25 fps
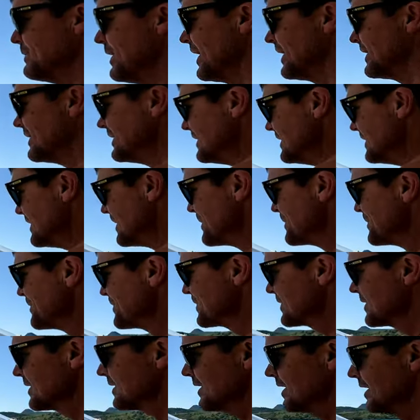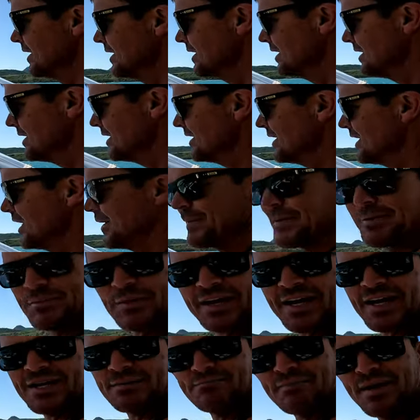but I mean,
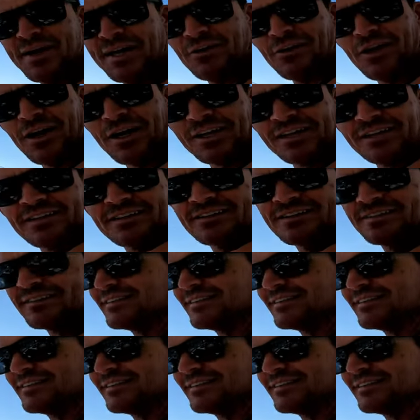we're getting better at it.